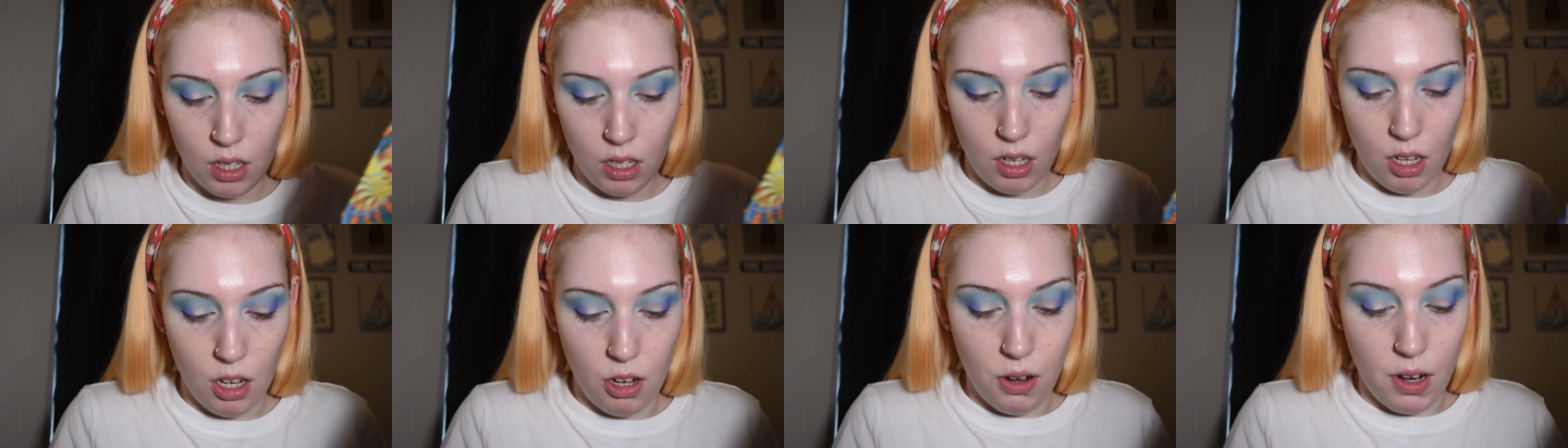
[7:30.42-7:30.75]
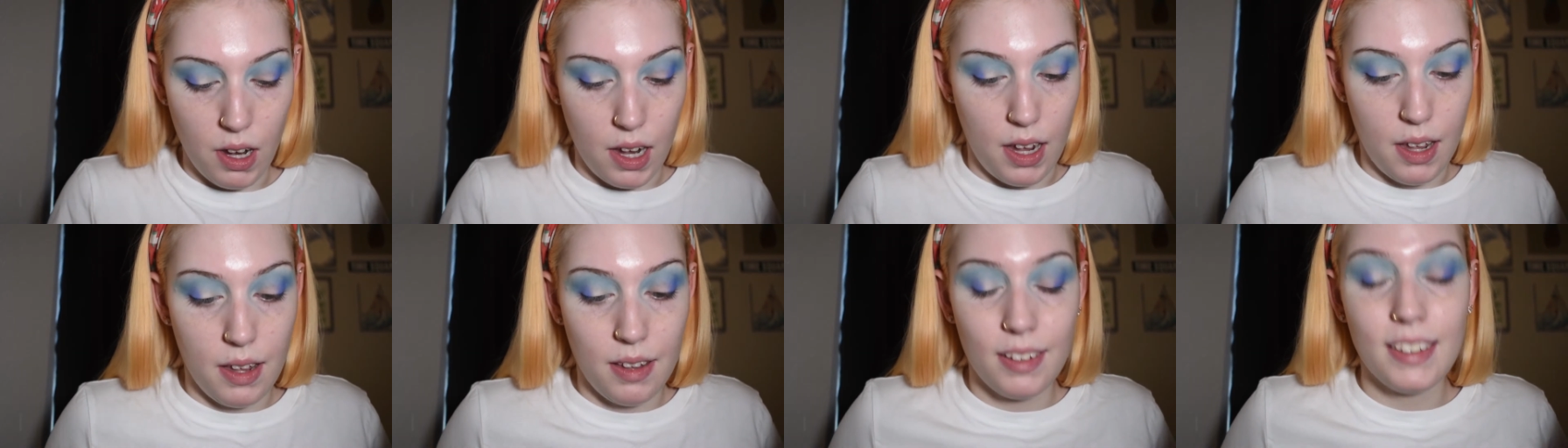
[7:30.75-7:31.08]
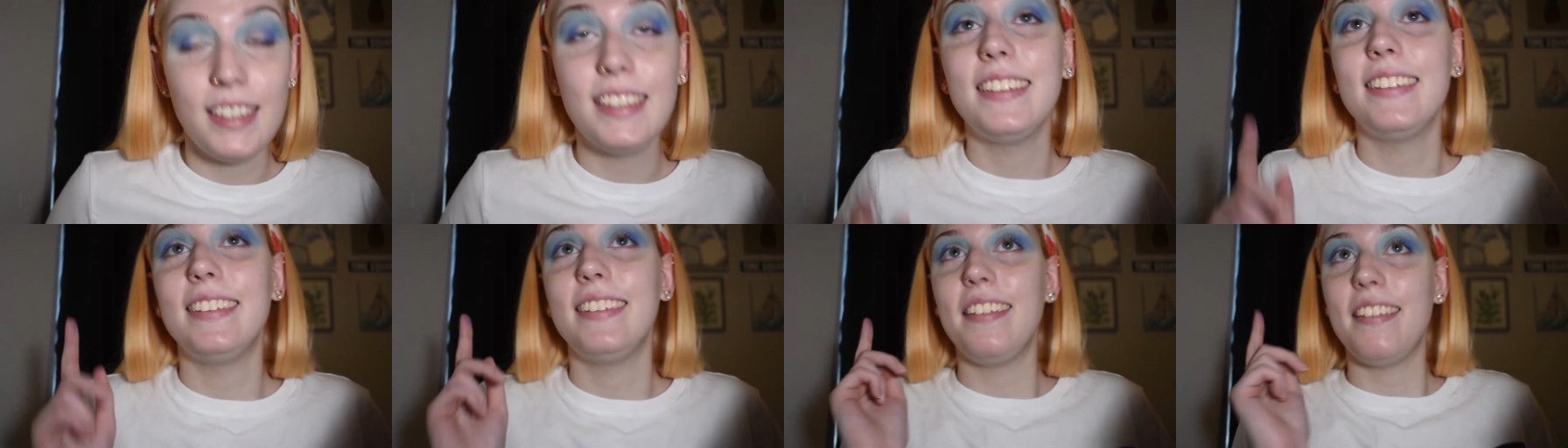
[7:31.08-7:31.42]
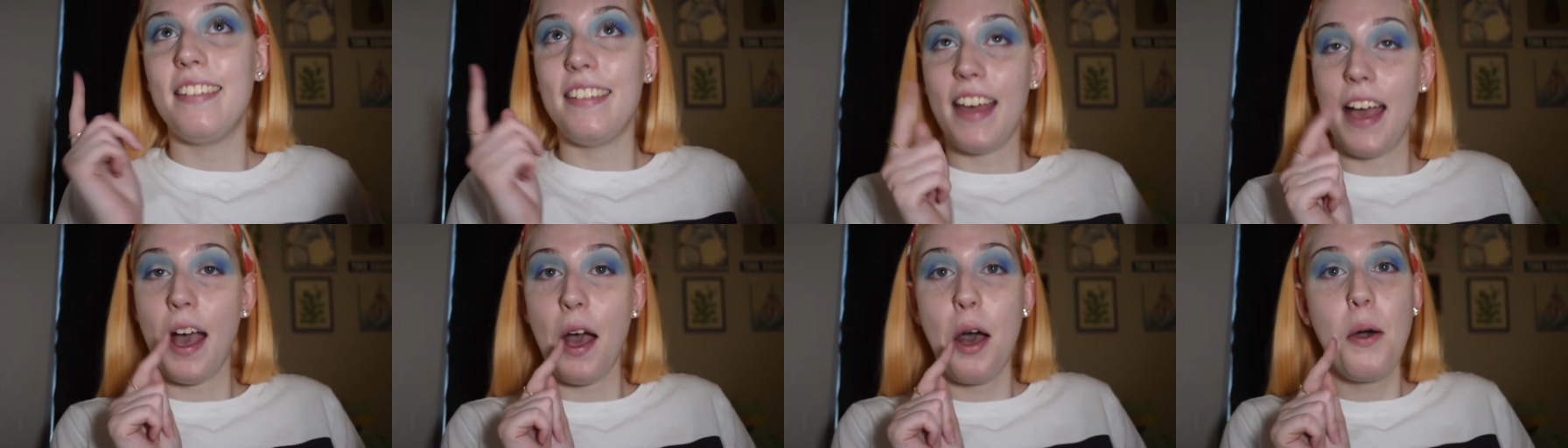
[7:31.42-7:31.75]
Okay,
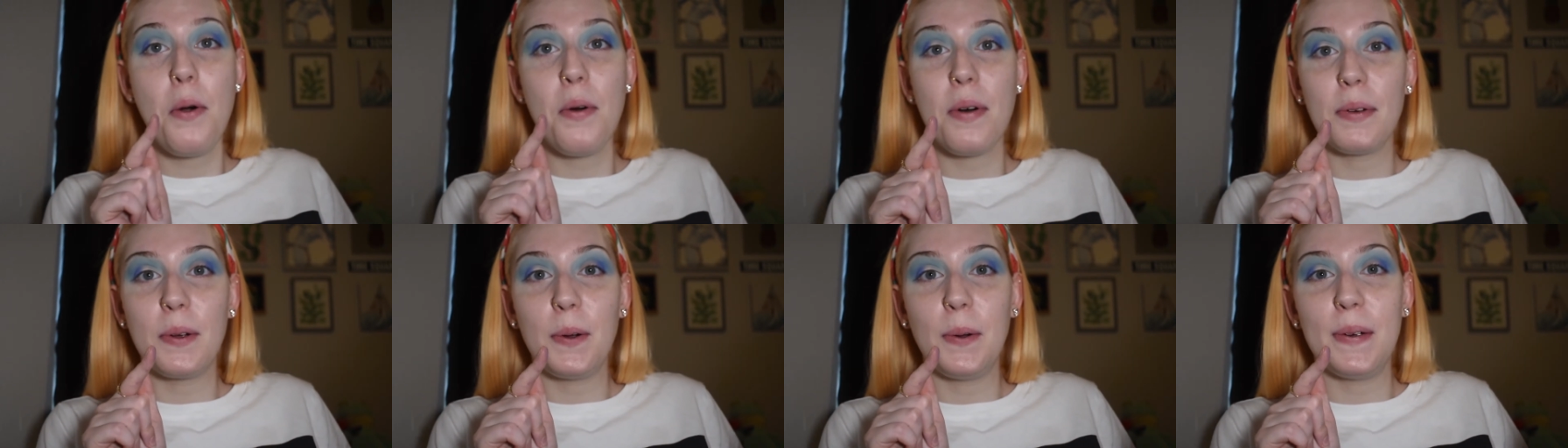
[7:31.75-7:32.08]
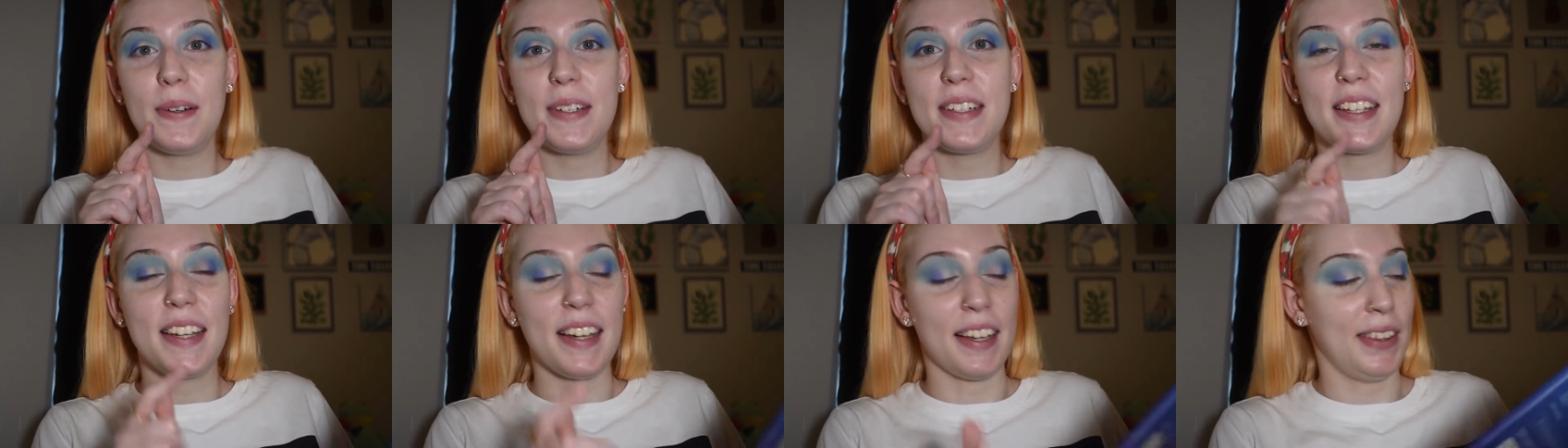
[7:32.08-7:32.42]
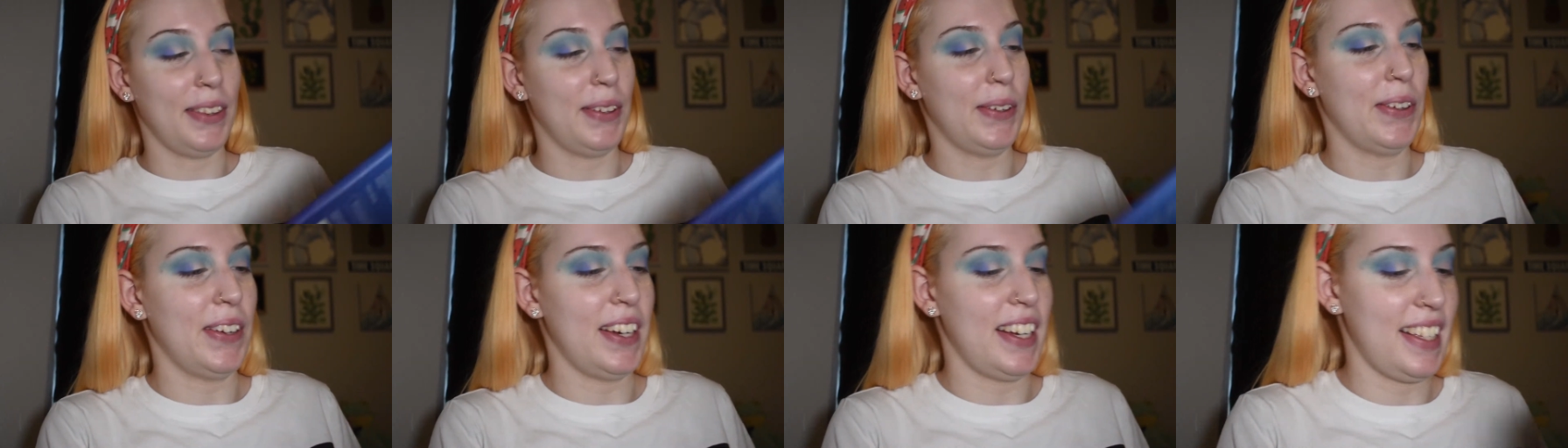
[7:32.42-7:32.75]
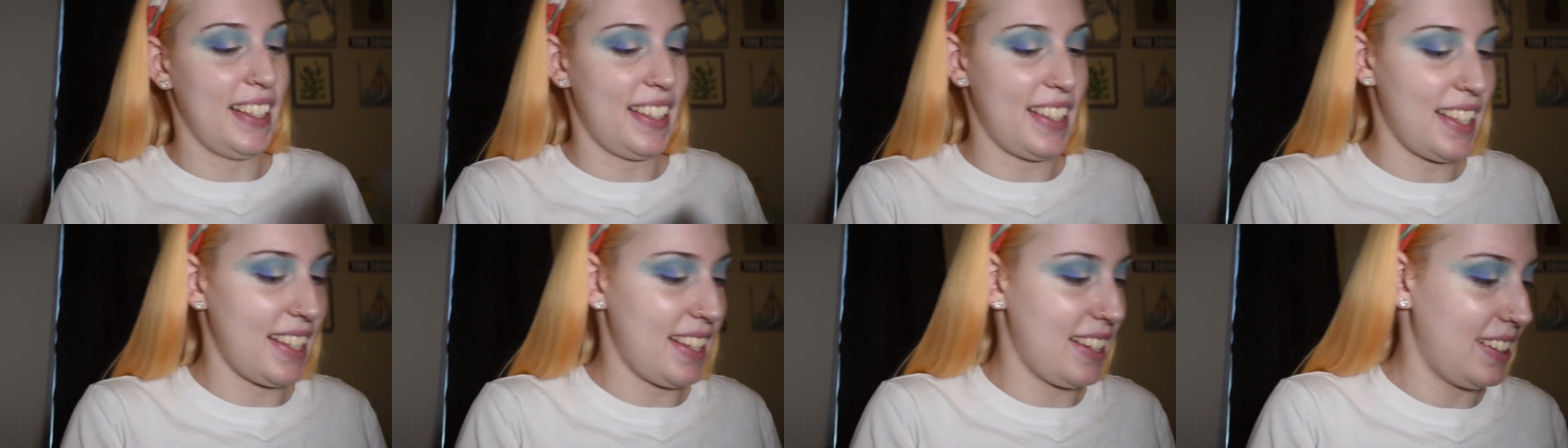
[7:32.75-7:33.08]
now I'm going to cut the
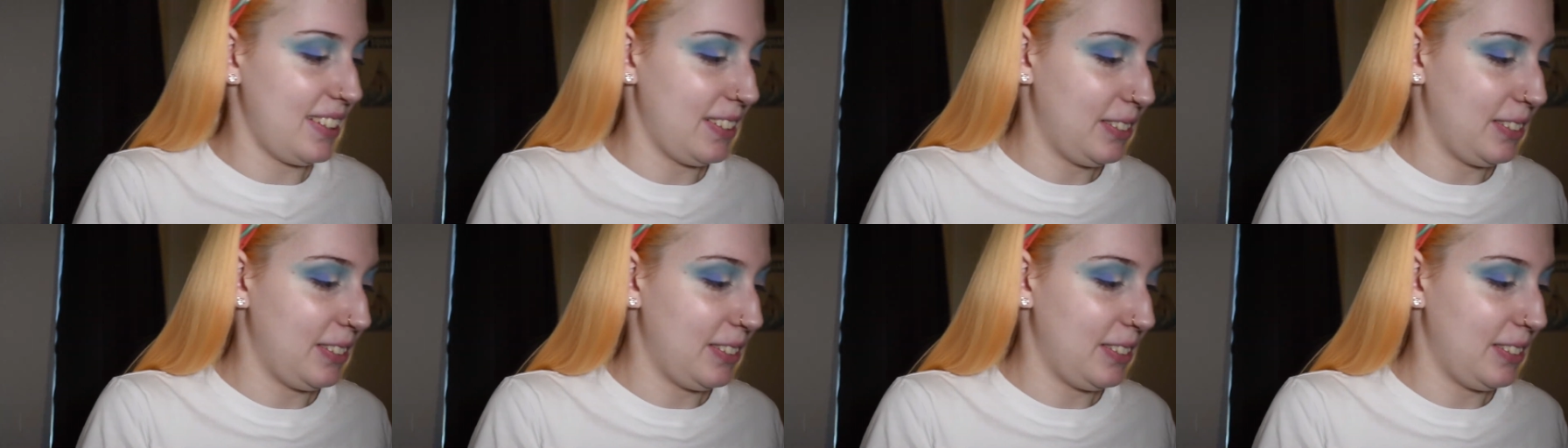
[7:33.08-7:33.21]
crease.